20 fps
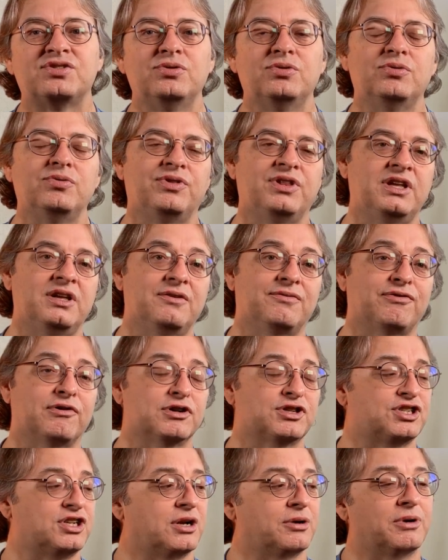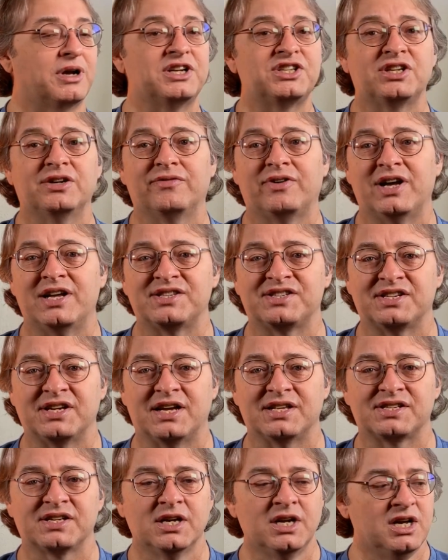to the first generation of
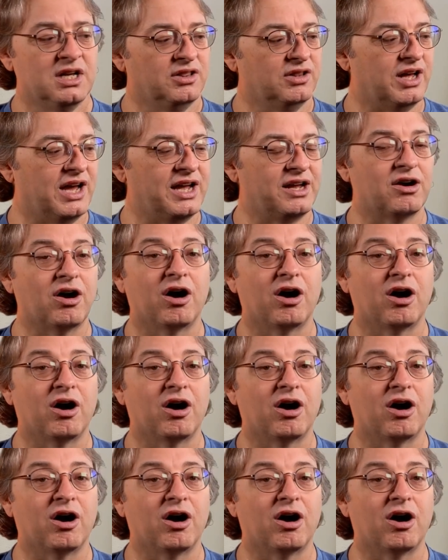headsets like